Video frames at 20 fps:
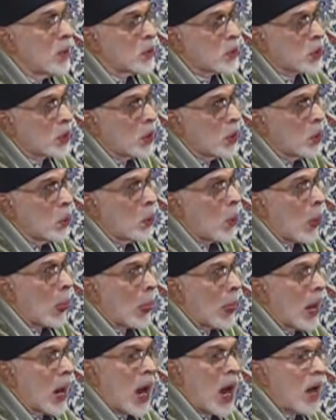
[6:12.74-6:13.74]

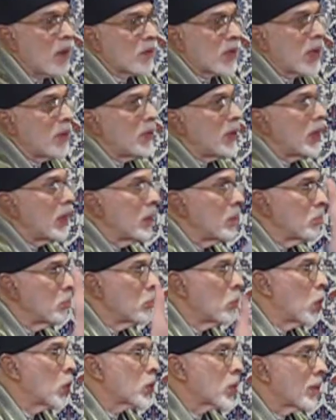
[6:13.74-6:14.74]
So I have given
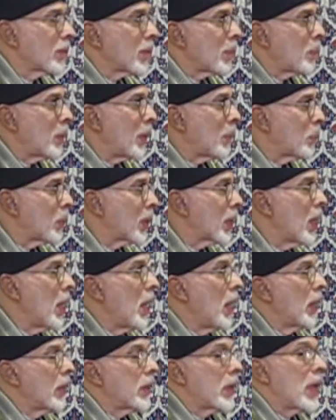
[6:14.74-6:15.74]
most of the people
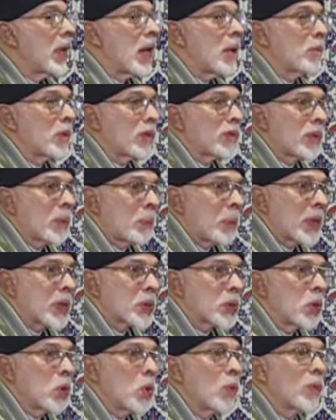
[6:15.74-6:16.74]
the name of the
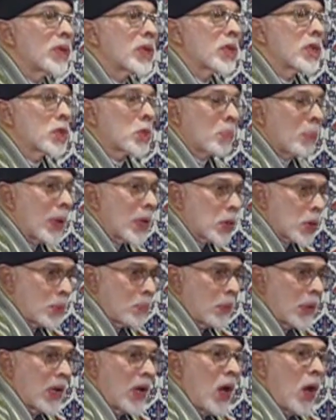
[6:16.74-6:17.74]
person who was
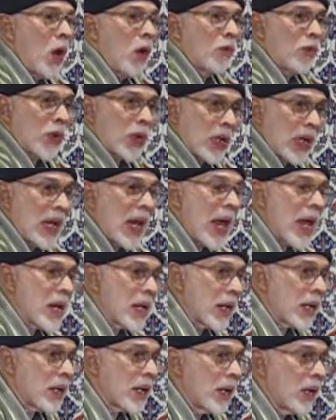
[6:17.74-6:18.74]
responsible for
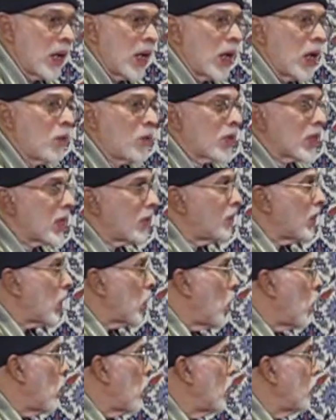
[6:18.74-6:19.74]
delaying it. He was
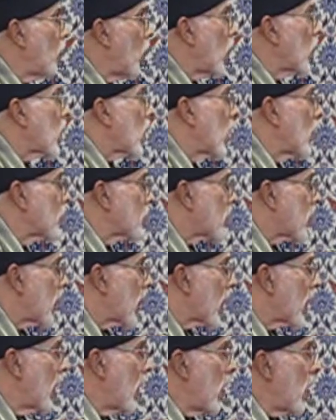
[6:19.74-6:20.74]
our own ward
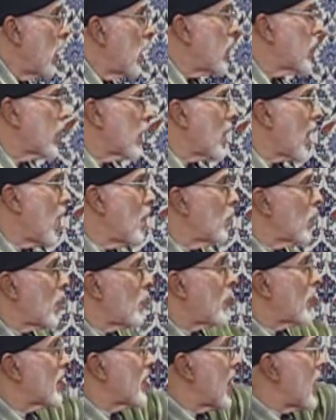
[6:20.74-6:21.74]
councillor. He said, I'm
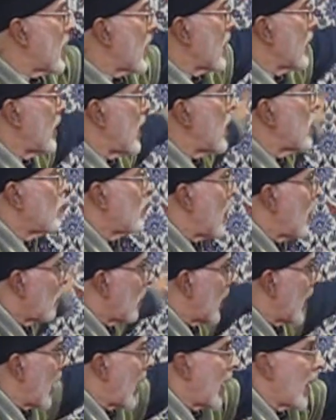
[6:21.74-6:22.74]
representing these
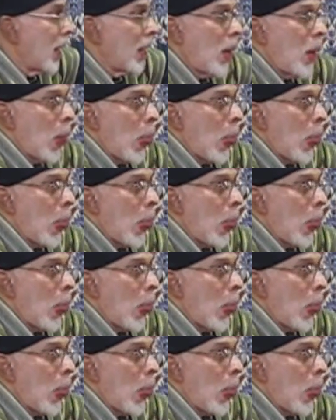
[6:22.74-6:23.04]
people here.